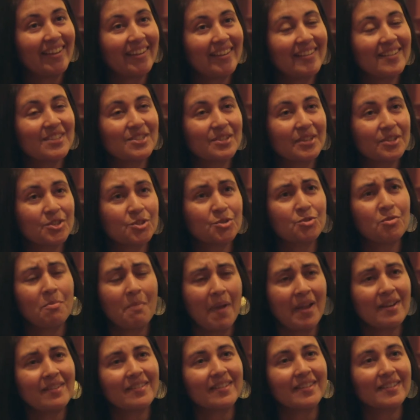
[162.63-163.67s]
It's
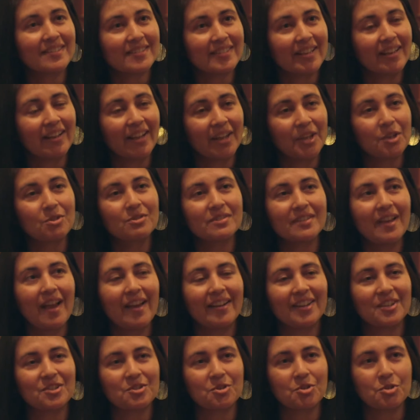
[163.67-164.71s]
tremendous. And like you
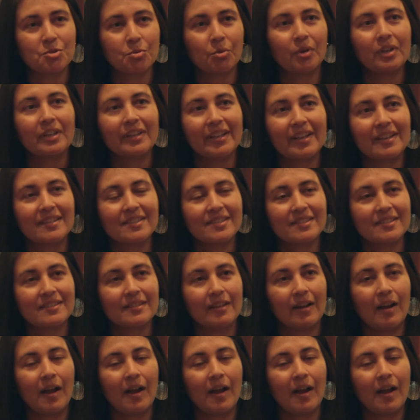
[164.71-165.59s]
said, it's a short list.